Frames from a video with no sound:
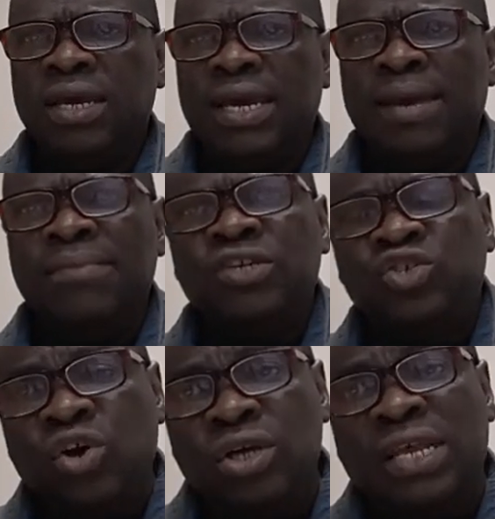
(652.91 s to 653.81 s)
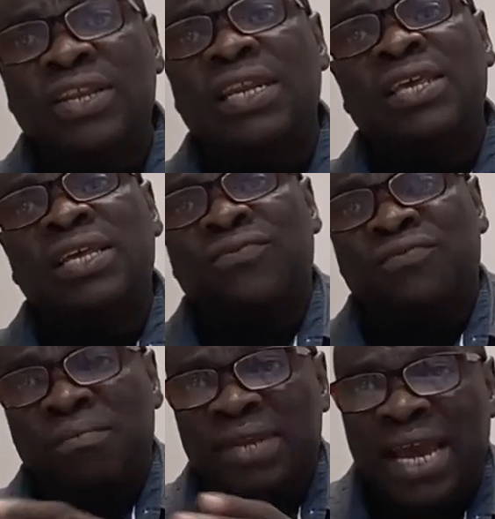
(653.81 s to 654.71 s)
and make sure then
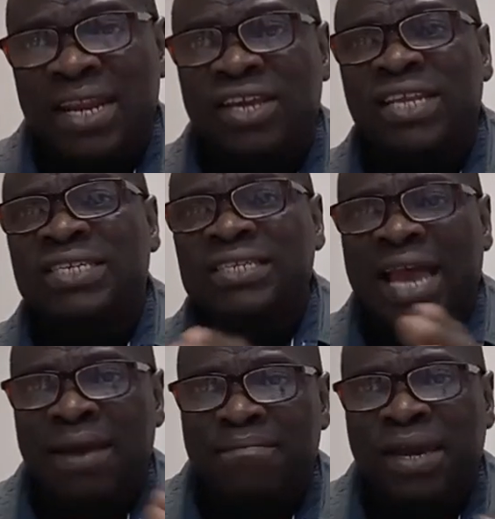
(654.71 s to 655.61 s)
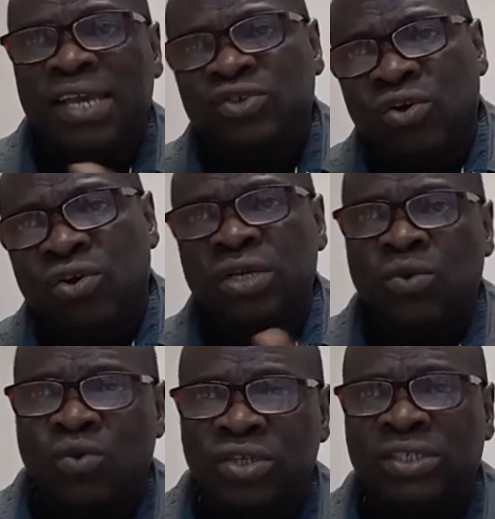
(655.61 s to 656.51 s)
from there then you can decide based on
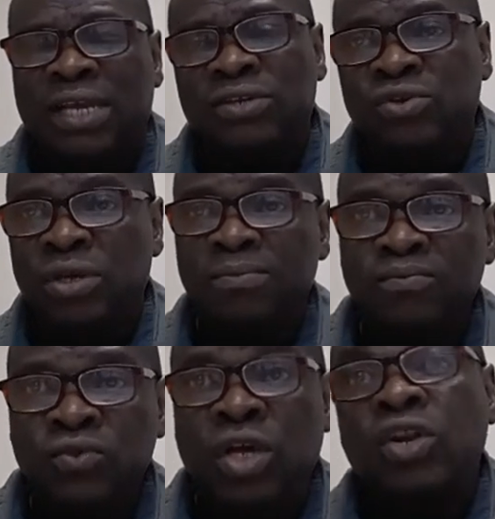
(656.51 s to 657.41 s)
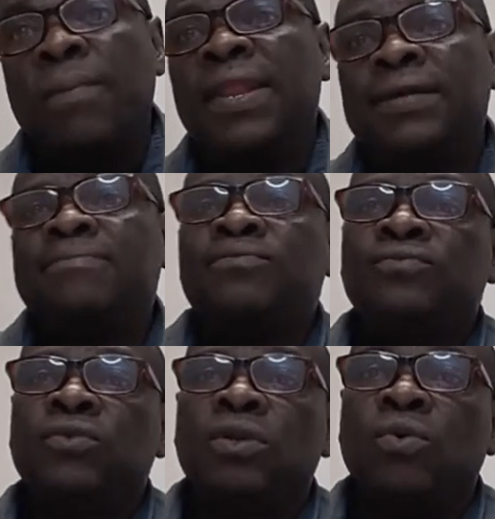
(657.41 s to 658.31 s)
the ones that you, because normally
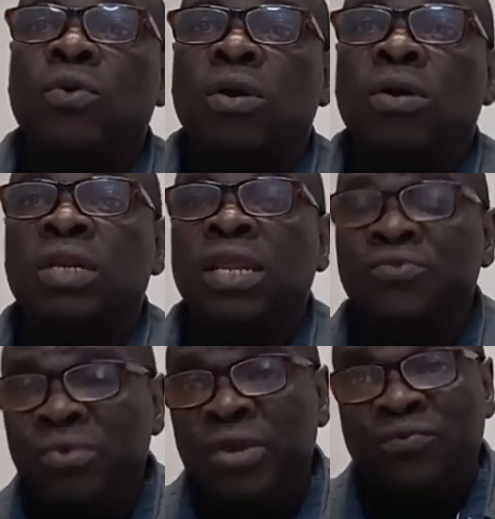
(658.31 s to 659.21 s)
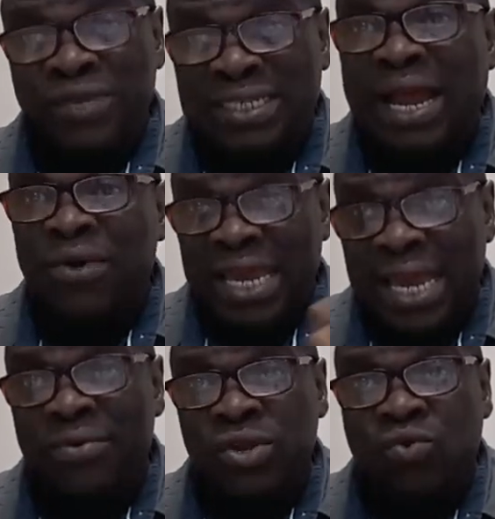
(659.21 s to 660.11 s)
when you decide what
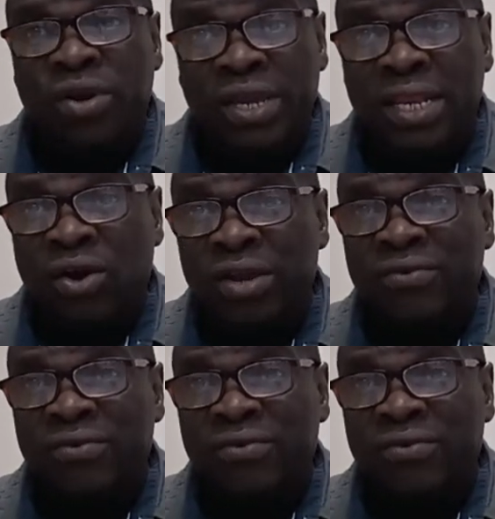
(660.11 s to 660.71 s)
area you want it in the other